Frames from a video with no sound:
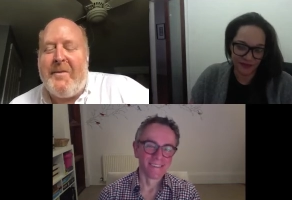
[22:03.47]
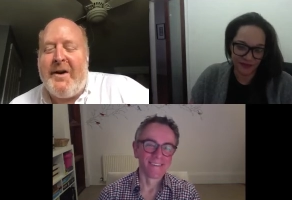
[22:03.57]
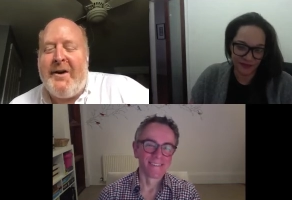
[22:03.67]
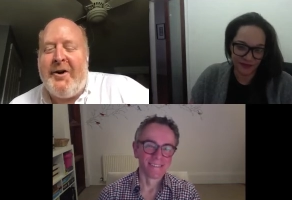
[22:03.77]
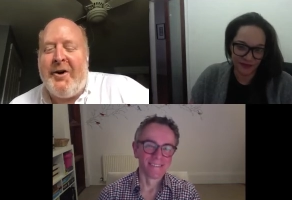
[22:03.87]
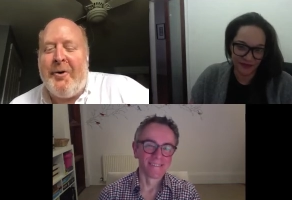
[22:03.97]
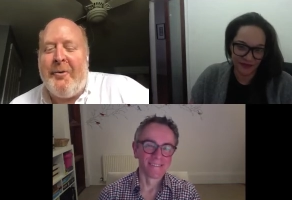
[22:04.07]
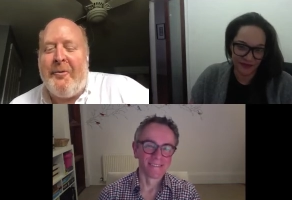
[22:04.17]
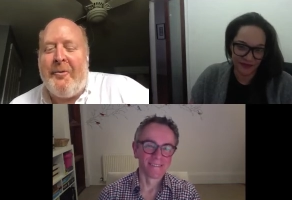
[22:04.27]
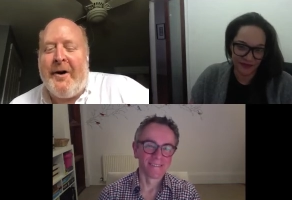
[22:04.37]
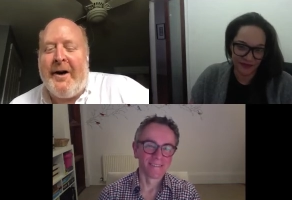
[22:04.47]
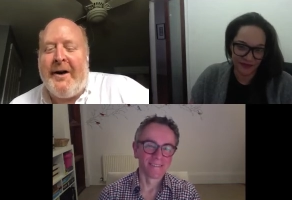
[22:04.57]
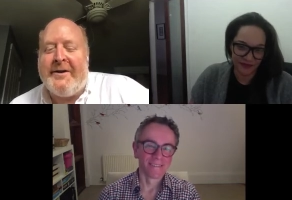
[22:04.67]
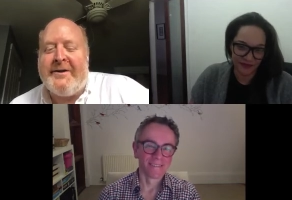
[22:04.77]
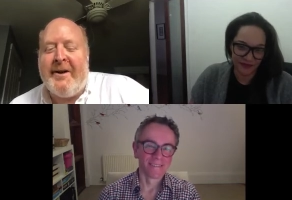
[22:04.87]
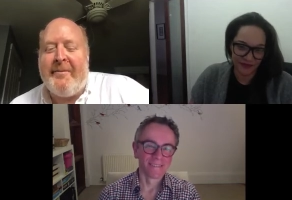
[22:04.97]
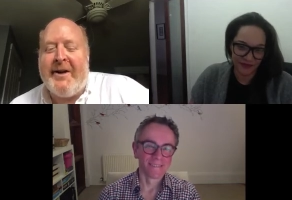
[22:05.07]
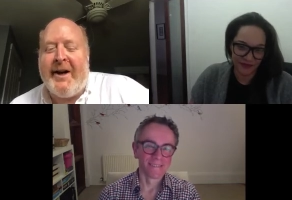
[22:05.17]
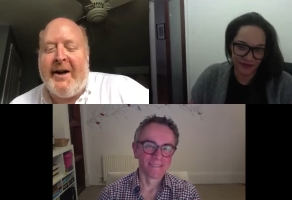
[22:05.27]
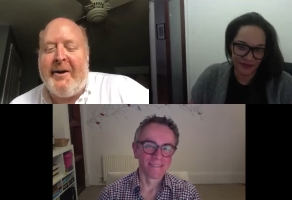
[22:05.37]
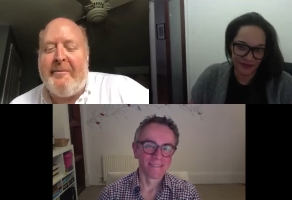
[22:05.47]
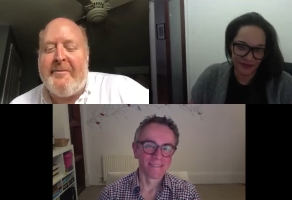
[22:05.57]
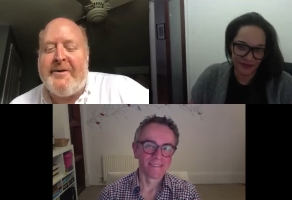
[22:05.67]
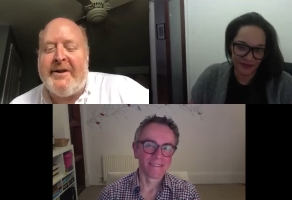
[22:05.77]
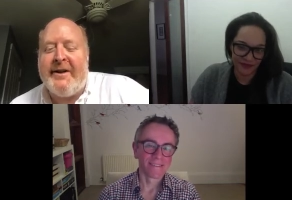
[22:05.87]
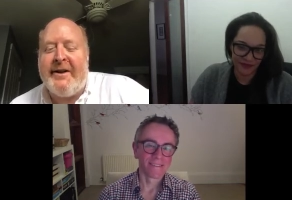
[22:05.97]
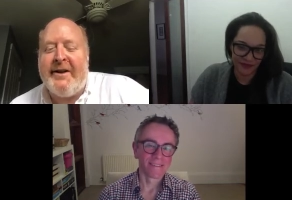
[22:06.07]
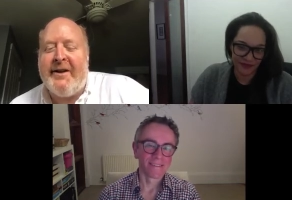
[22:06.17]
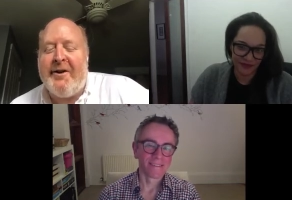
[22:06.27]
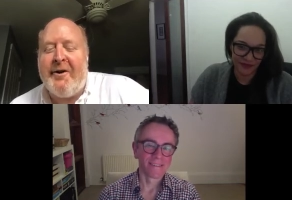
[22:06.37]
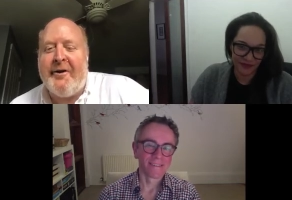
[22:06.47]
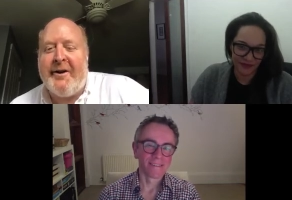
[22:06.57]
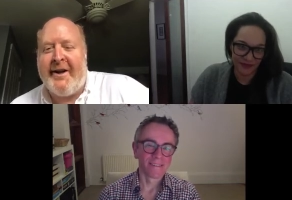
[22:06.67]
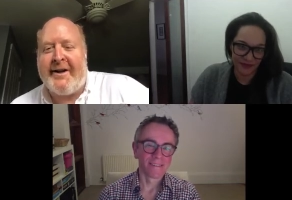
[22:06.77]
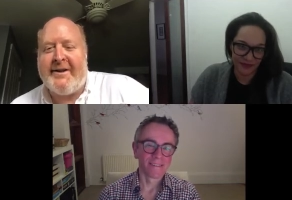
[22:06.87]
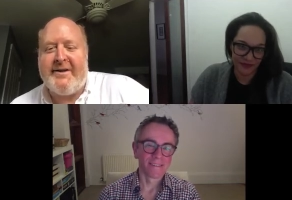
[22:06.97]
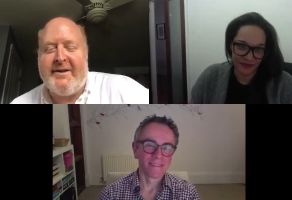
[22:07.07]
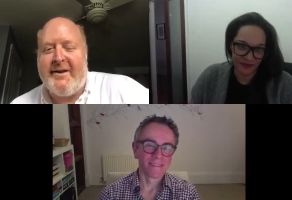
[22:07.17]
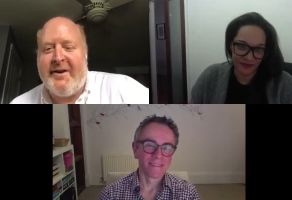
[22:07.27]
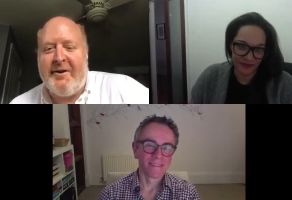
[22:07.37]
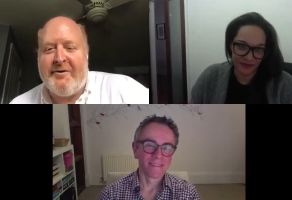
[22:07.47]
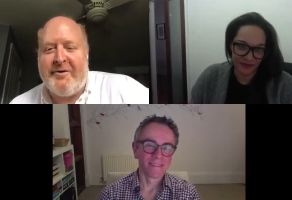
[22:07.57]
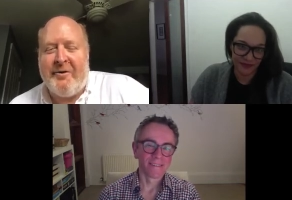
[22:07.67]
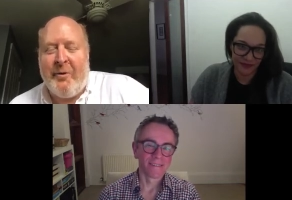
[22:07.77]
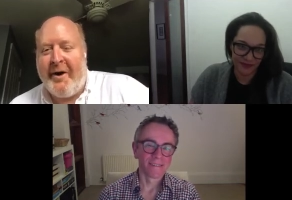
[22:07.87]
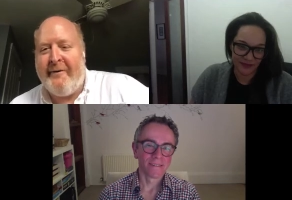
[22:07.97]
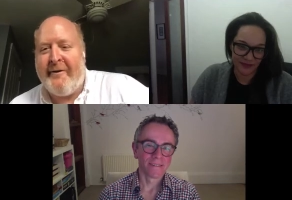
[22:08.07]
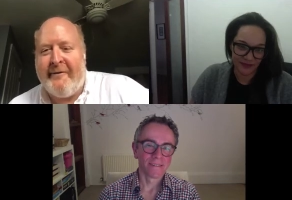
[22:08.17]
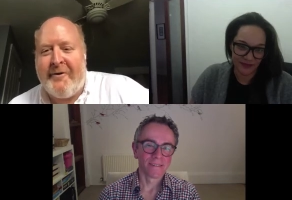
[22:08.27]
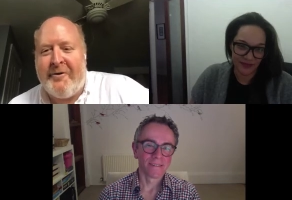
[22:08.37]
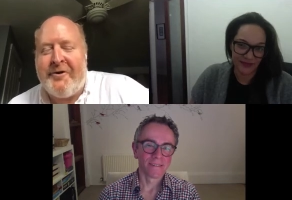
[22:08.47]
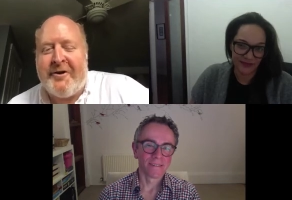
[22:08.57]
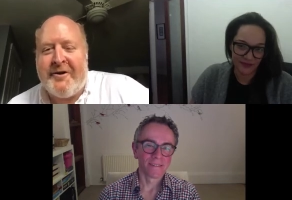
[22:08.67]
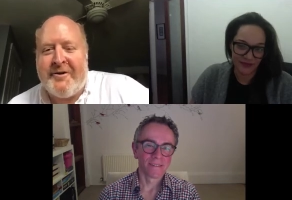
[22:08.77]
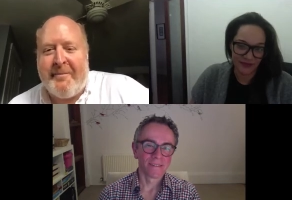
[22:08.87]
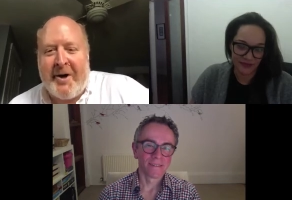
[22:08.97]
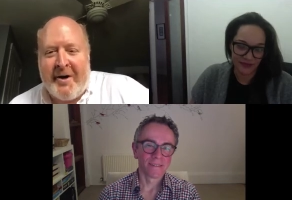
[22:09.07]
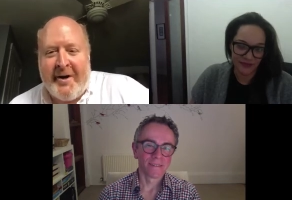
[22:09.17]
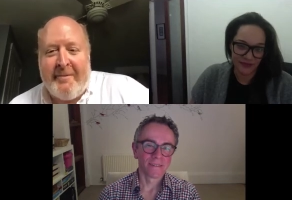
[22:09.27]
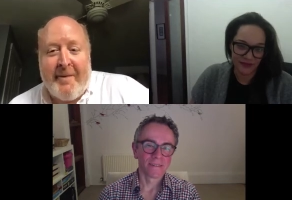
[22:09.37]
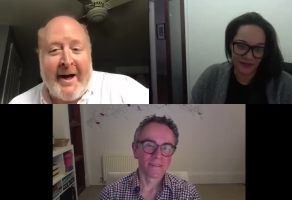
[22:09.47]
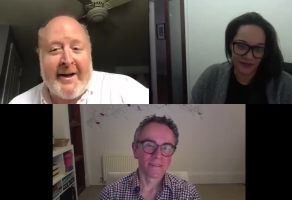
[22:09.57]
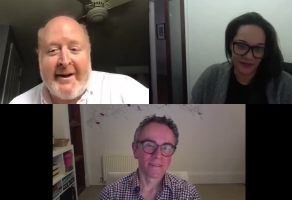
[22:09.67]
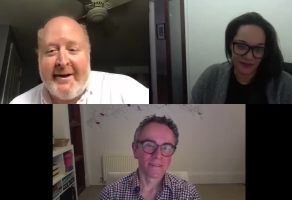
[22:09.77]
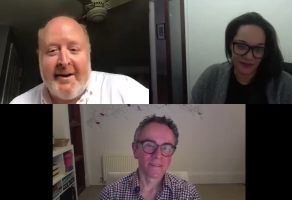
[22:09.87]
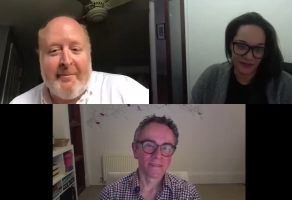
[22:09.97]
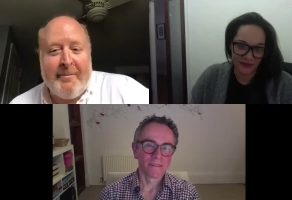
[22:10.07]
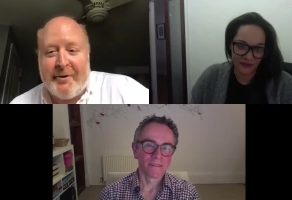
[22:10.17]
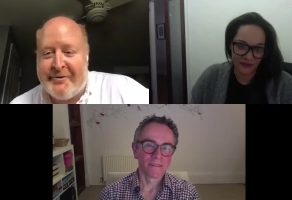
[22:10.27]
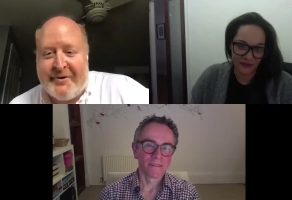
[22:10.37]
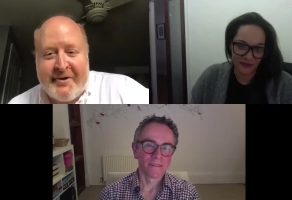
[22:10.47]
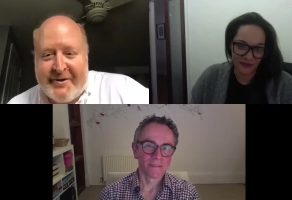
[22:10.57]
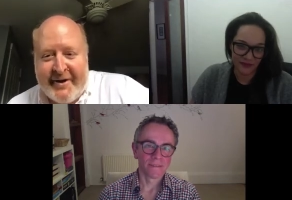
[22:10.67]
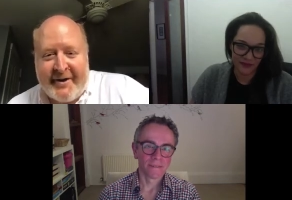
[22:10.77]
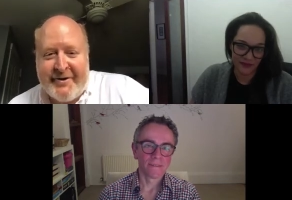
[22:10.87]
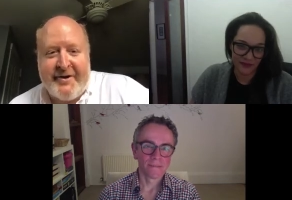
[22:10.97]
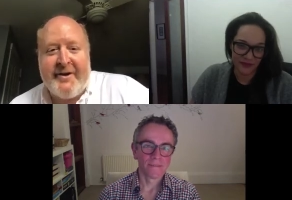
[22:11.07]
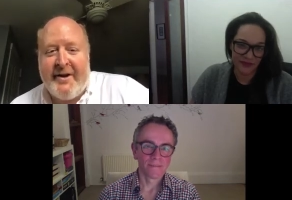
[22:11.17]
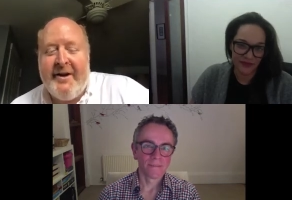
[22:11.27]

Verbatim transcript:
Speaker 1: you know, uh, sometimes the you know the next you know sort of wave of the future is buried back in the poster section,